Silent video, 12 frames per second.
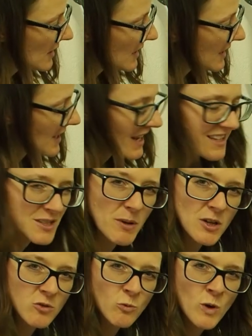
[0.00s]
It has
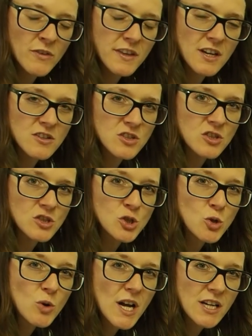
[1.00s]
about
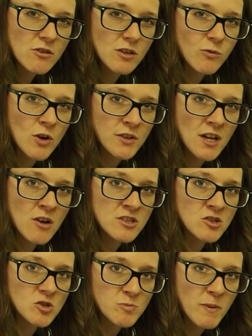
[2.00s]
1200 watt hours
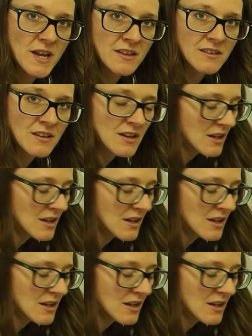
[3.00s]
to spend,